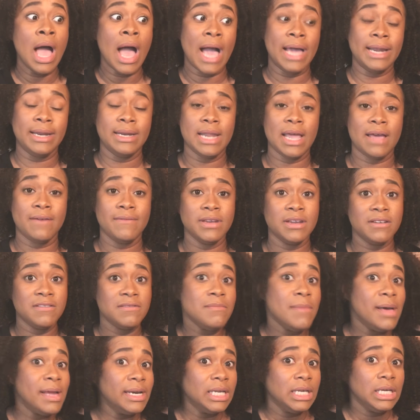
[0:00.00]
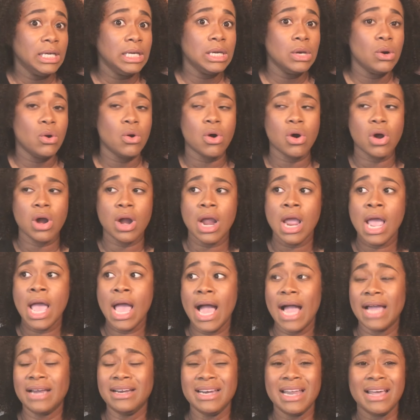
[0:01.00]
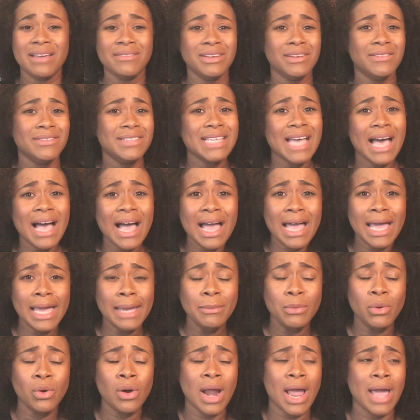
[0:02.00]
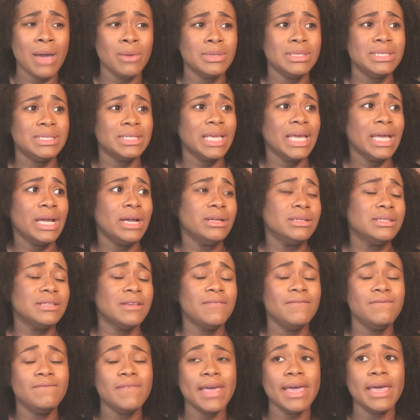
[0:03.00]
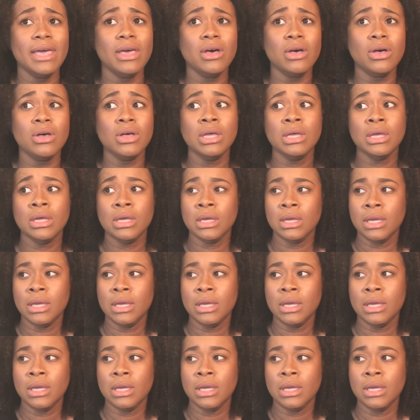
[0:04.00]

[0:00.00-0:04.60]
I didn't have enough money, or I didn't have enough time, or I was scared to fail,